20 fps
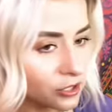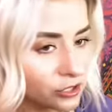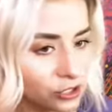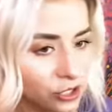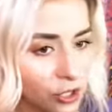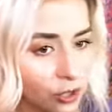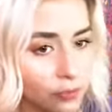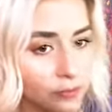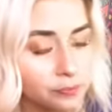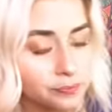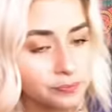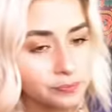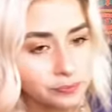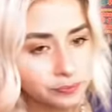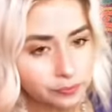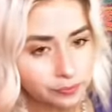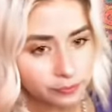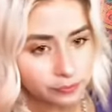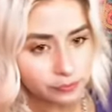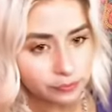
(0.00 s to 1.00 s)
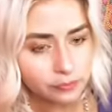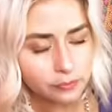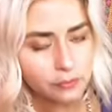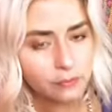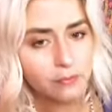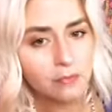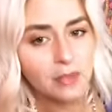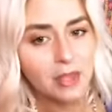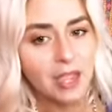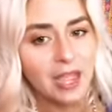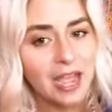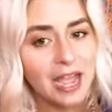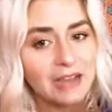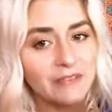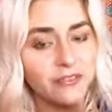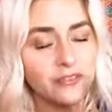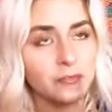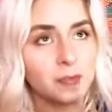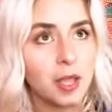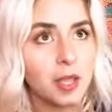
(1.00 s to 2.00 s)
So
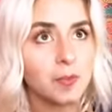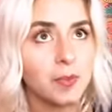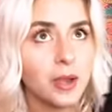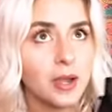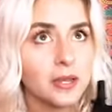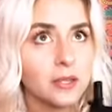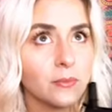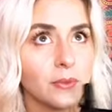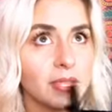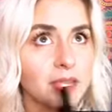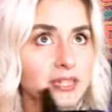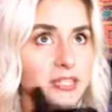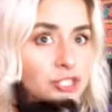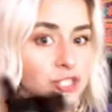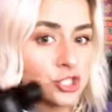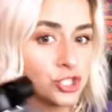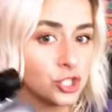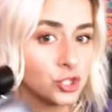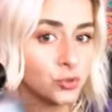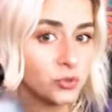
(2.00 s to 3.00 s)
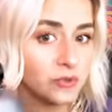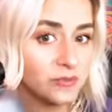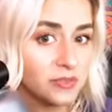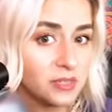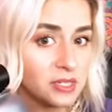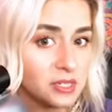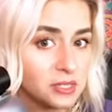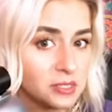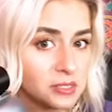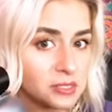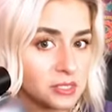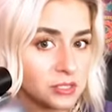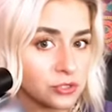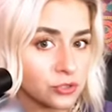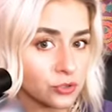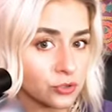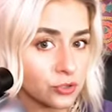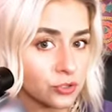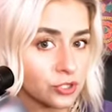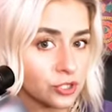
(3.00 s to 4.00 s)
half of my body weight is two of these.
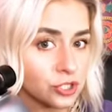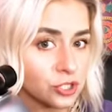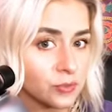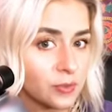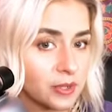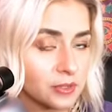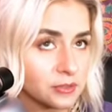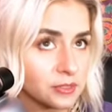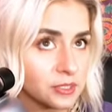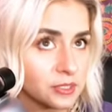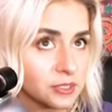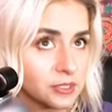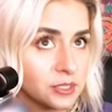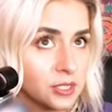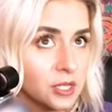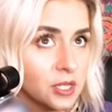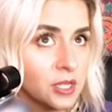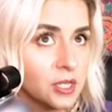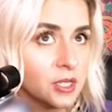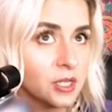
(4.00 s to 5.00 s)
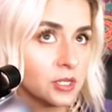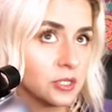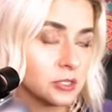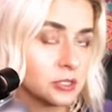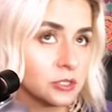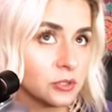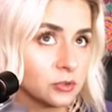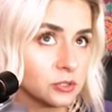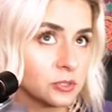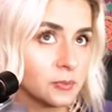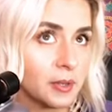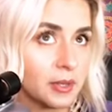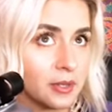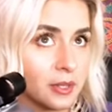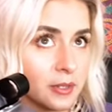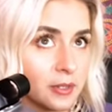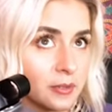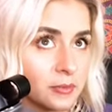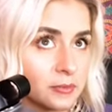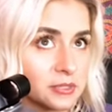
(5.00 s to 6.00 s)
These are 32 ounces. And so it's about
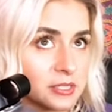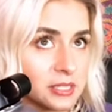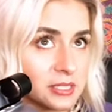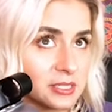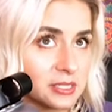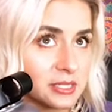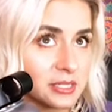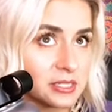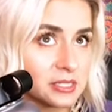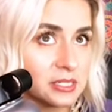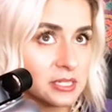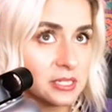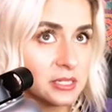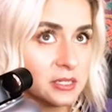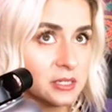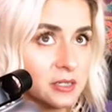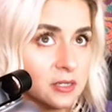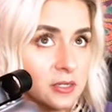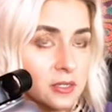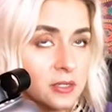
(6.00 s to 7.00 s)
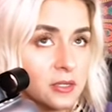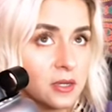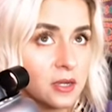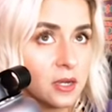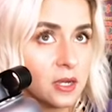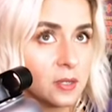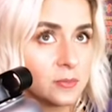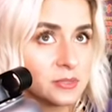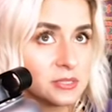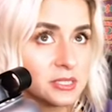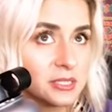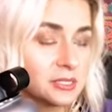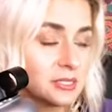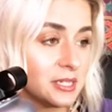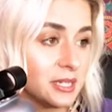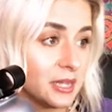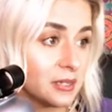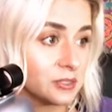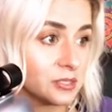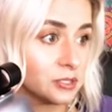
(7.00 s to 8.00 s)
like I would say 60. Um,
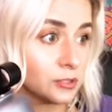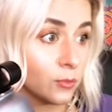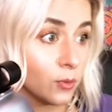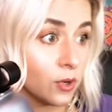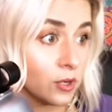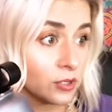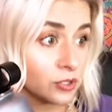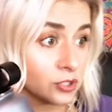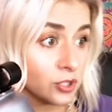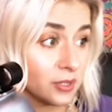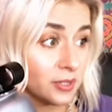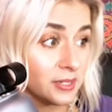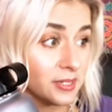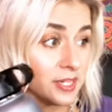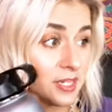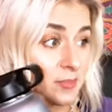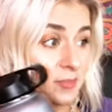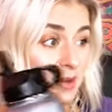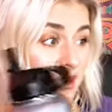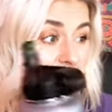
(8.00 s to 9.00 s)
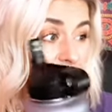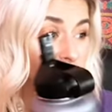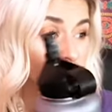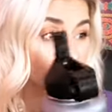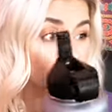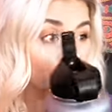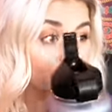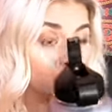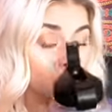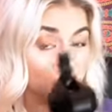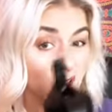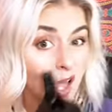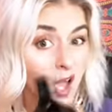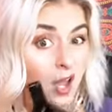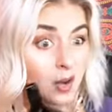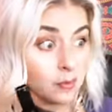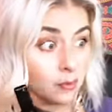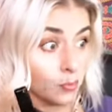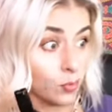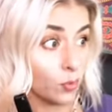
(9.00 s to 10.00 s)
60 ounces of water is all I need, but I drink a
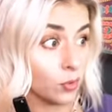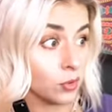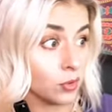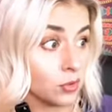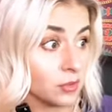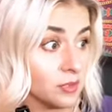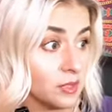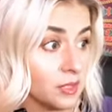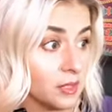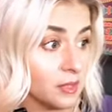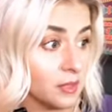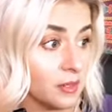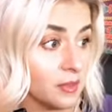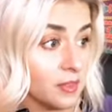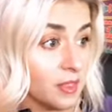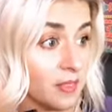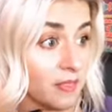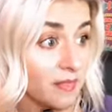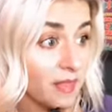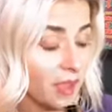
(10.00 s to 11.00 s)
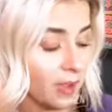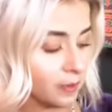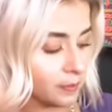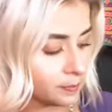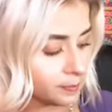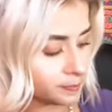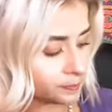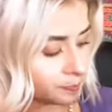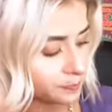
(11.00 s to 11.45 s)
lot more than, than that.